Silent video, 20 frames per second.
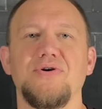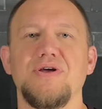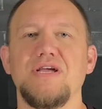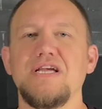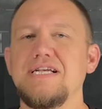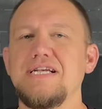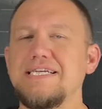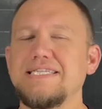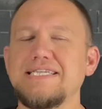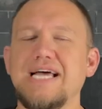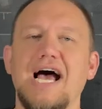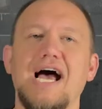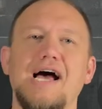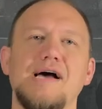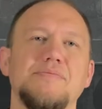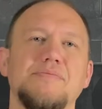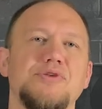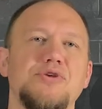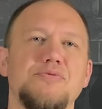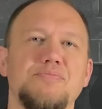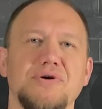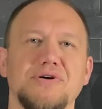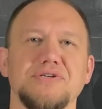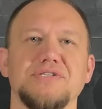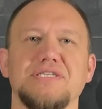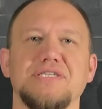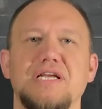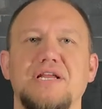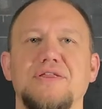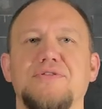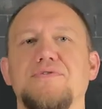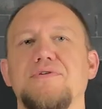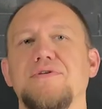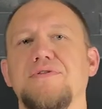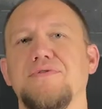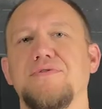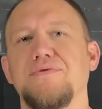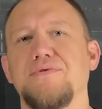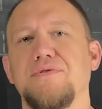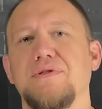Anytime you purchase
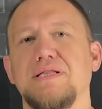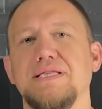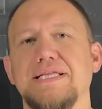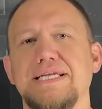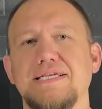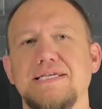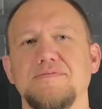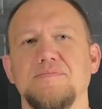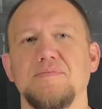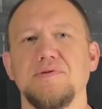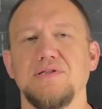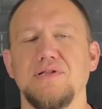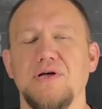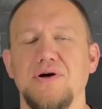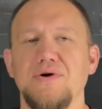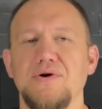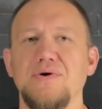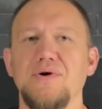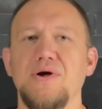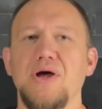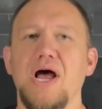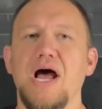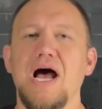anything through the links below,